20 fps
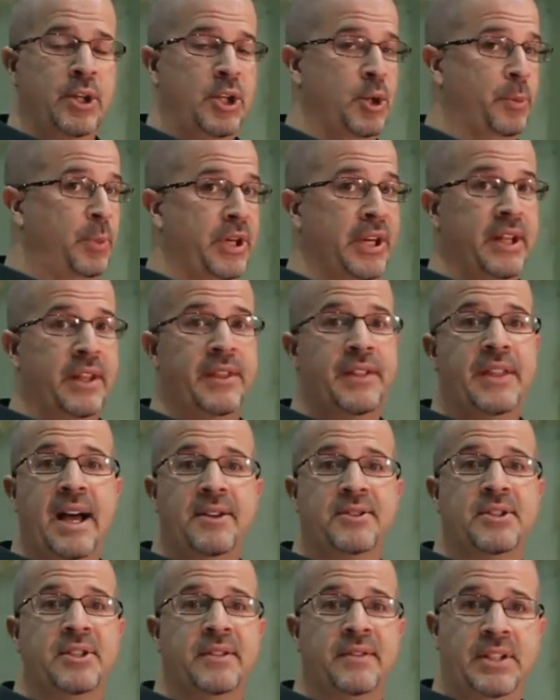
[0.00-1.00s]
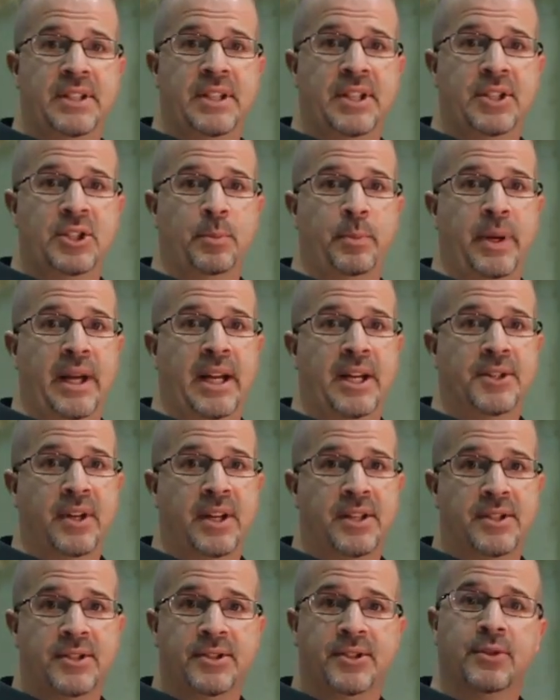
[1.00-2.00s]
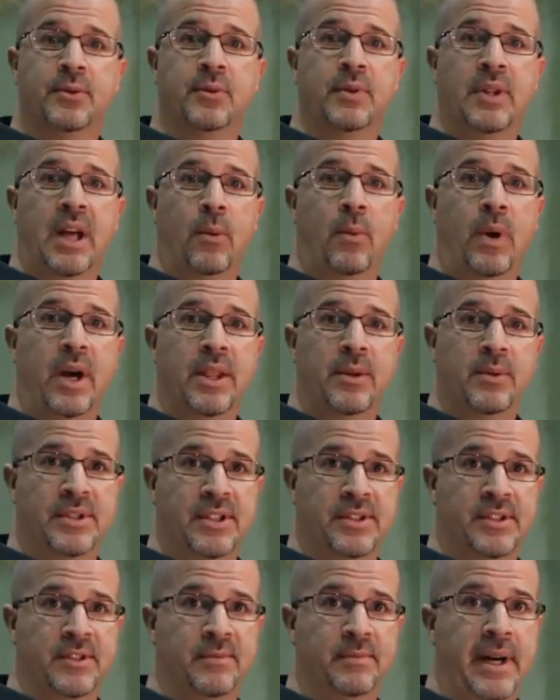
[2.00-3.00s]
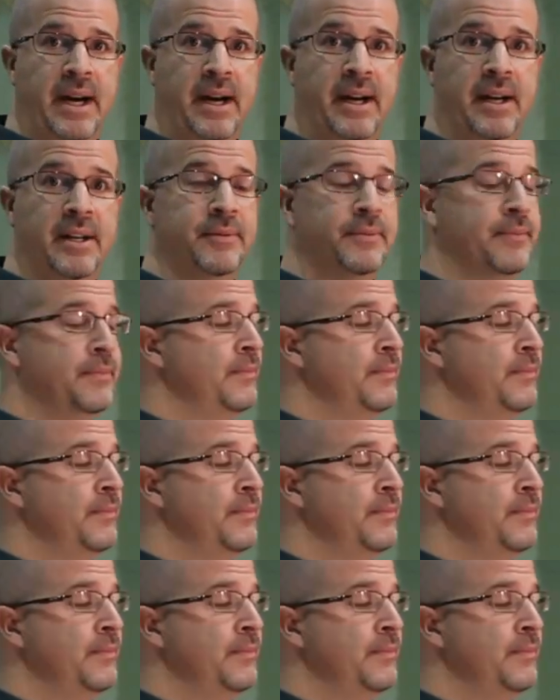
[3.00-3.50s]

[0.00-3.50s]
You're putting thousands of additional penetrations through that weather-resistant barrier.